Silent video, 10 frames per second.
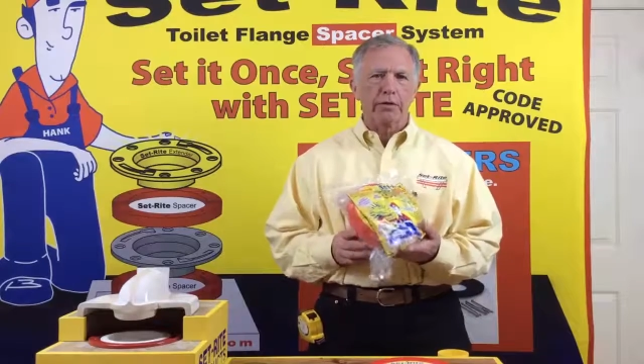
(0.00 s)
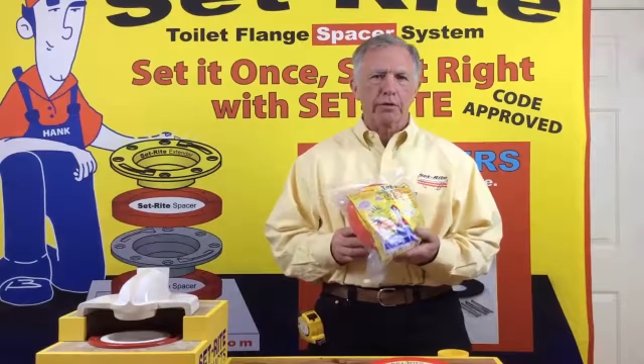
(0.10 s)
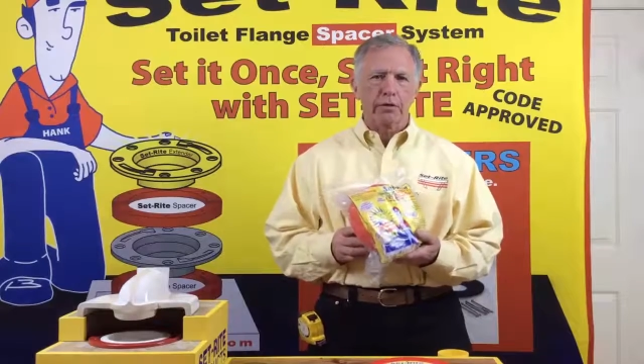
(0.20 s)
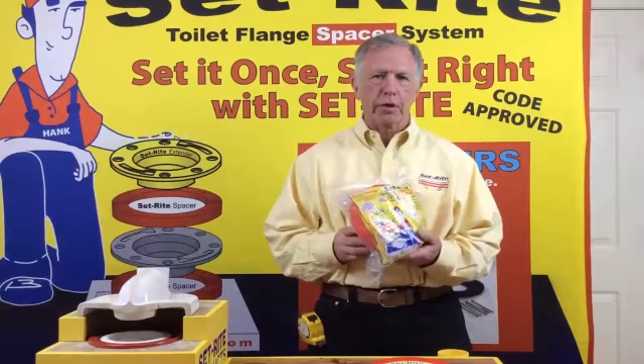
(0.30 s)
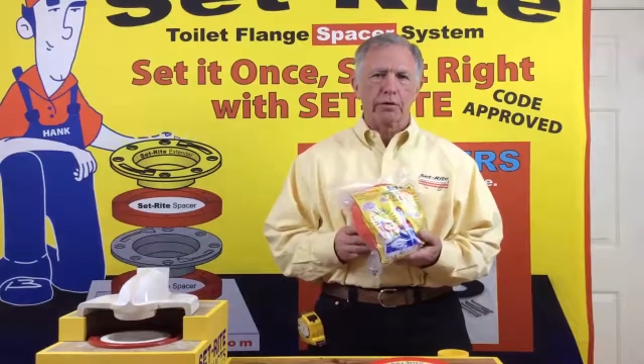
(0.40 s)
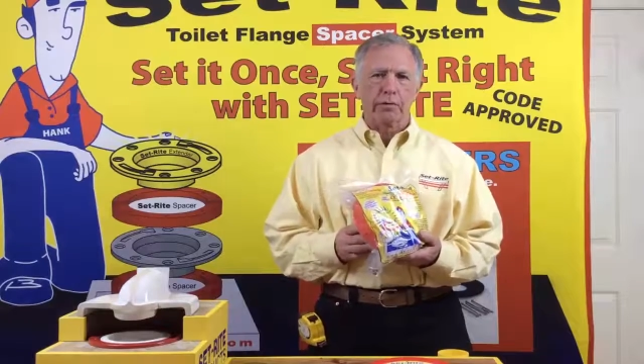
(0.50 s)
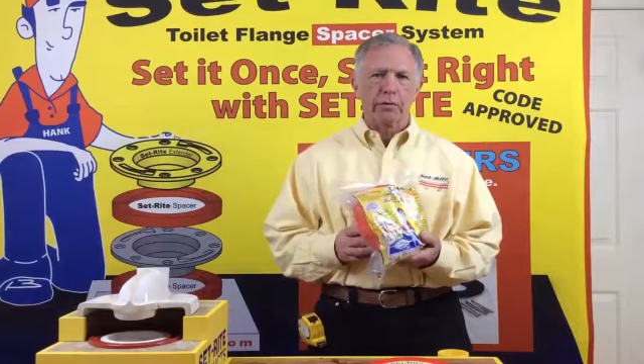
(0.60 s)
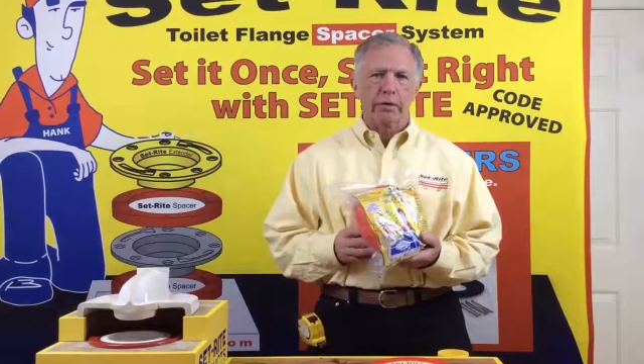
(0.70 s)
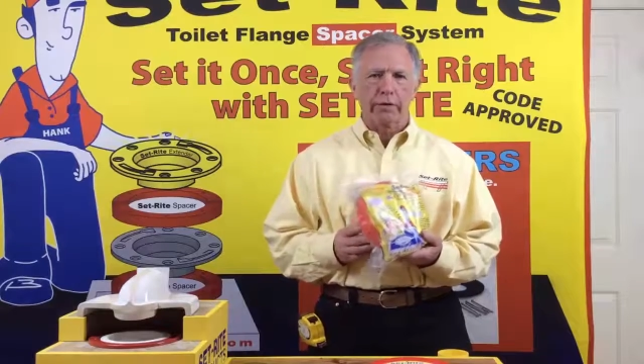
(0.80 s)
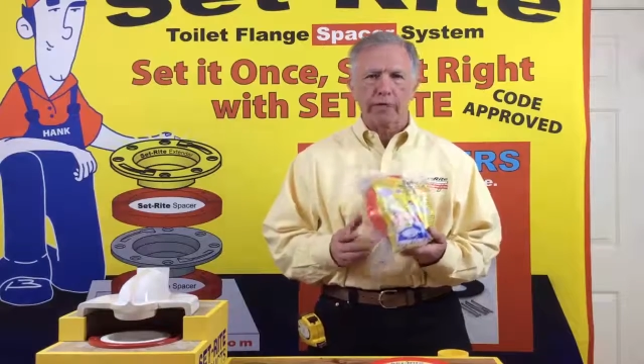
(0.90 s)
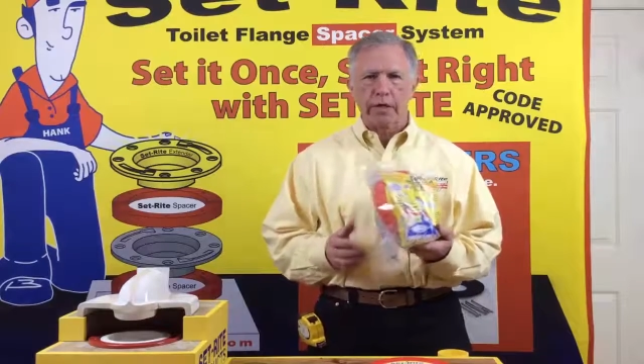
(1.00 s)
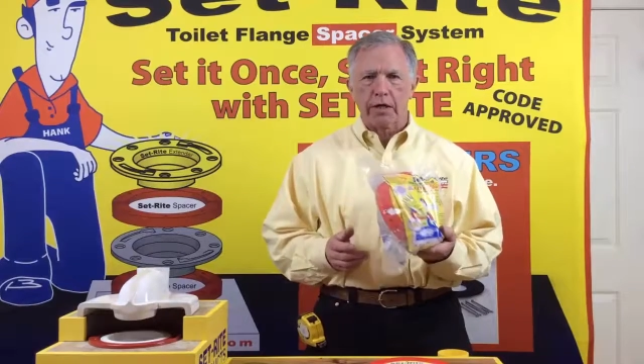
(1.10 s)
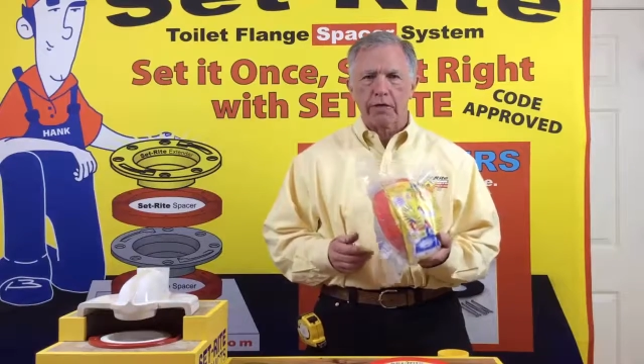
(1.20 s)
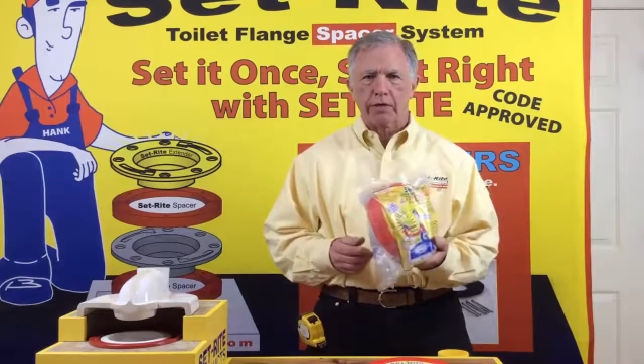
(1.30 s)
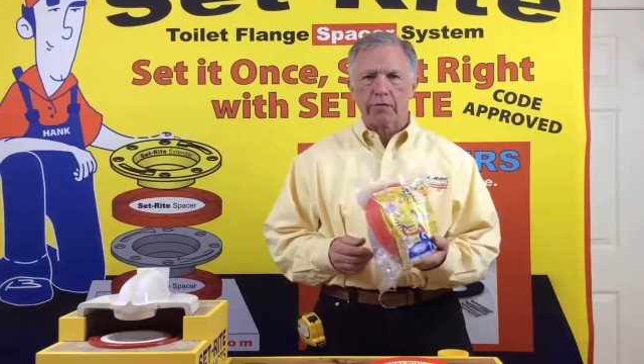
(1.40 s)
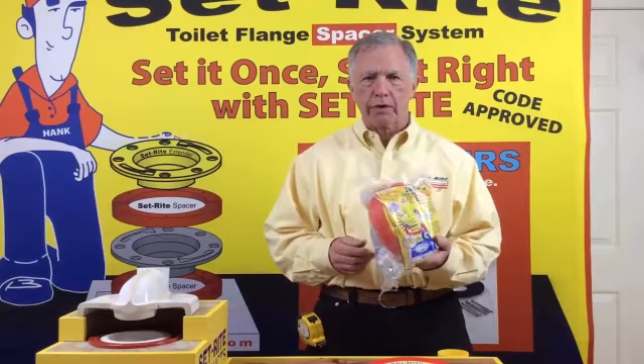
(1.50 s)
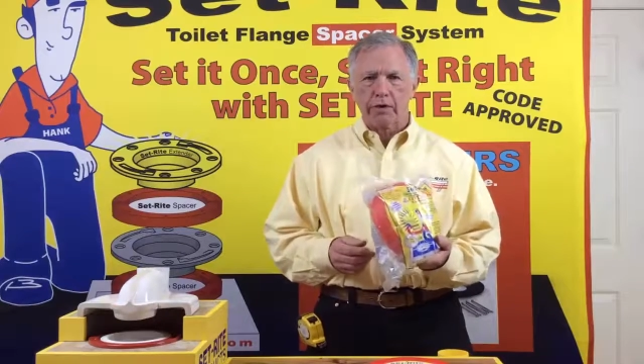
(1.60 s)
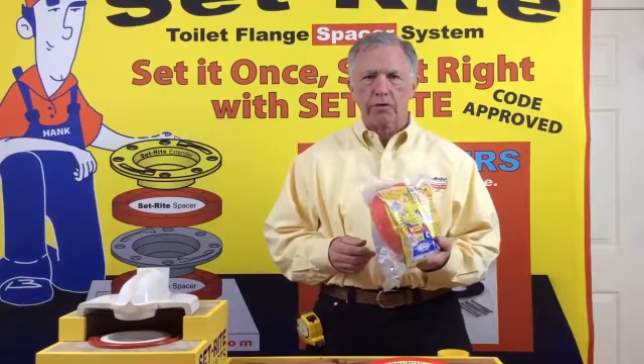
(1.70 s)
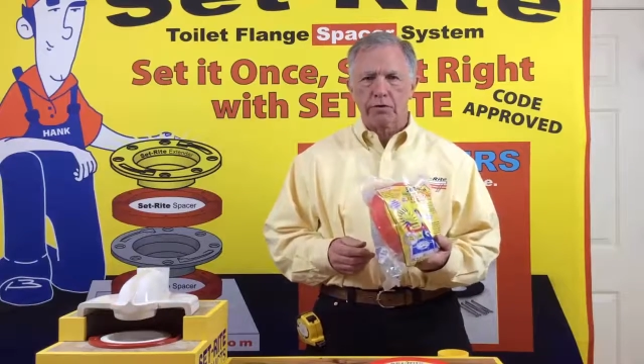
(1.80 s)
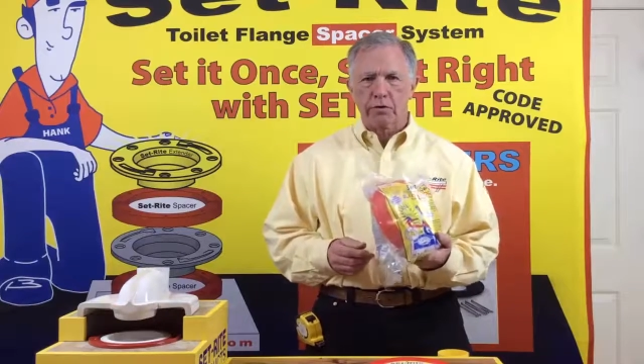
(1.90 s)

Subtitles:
It's adjustable every 1/8 of an inch,